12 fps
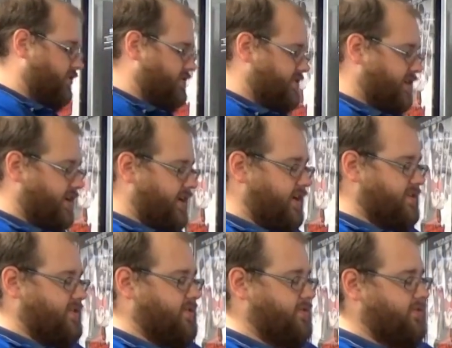Nose Day
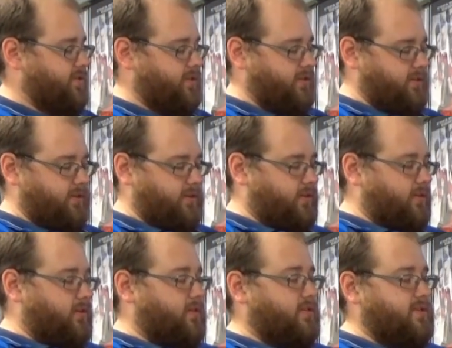hat,
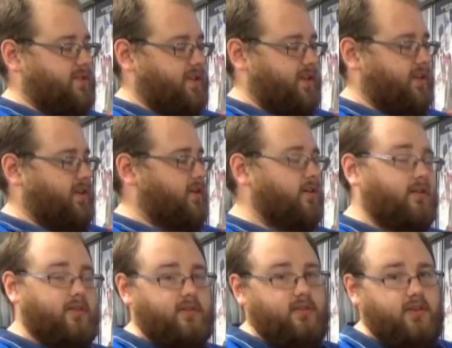because you
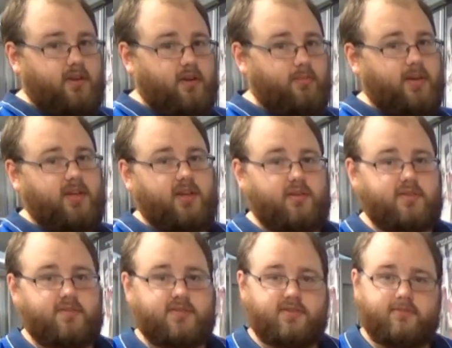know when you go
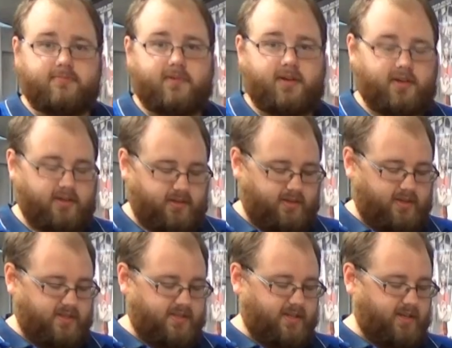into a supermarket and
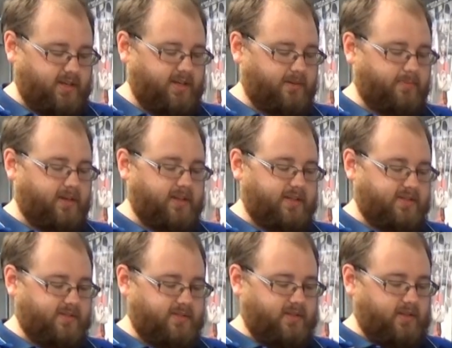they say, here, buy
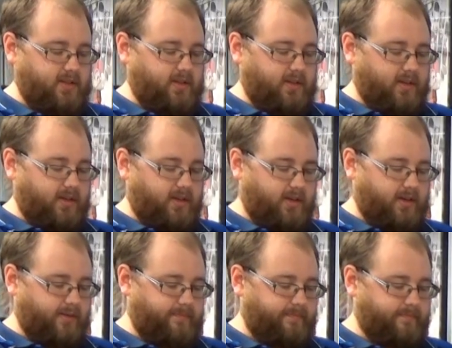this, you
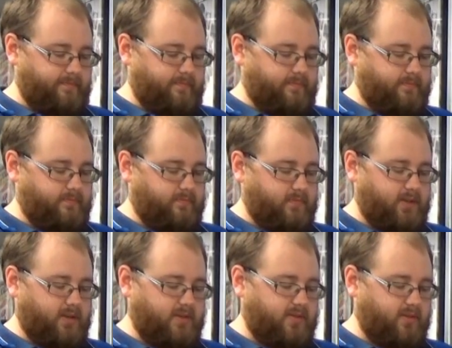
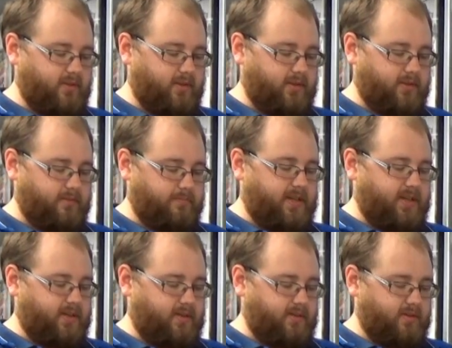know, $2
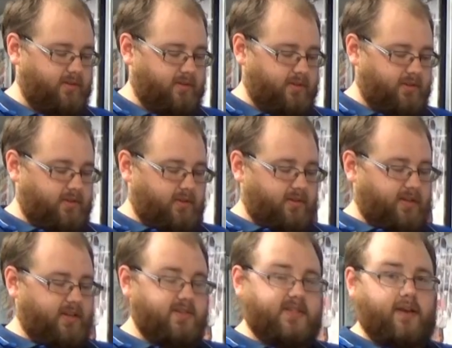pin.
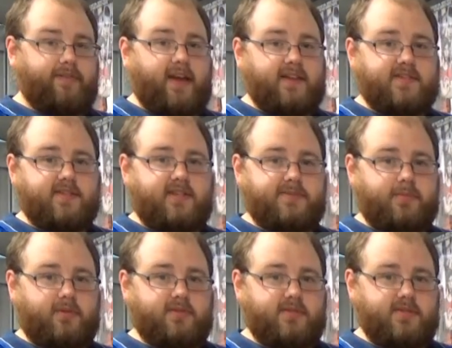They used to have hats in these
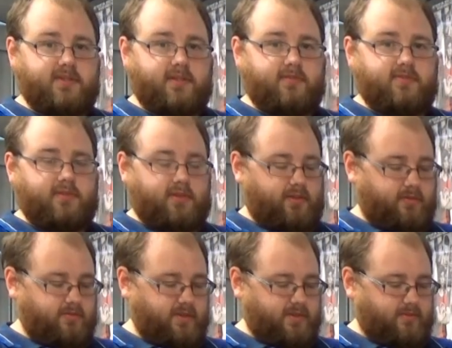boxes and it was really
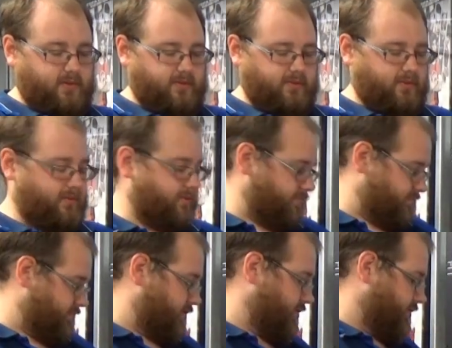cool. That's why I got
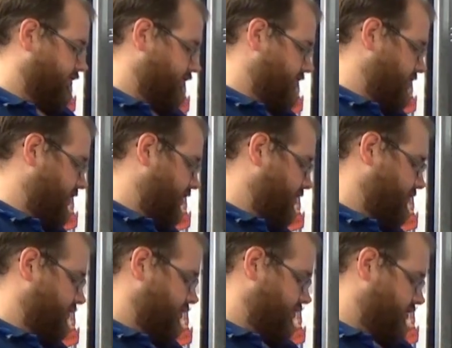a Cure for a Shave
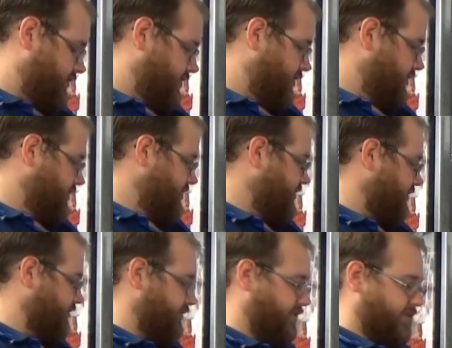and
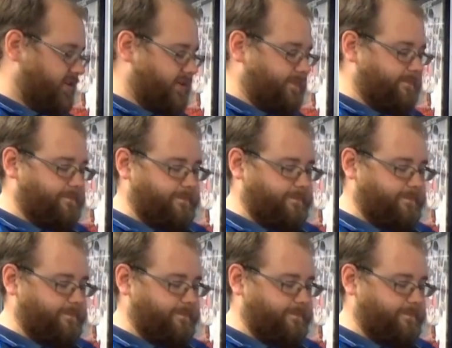stuff like that.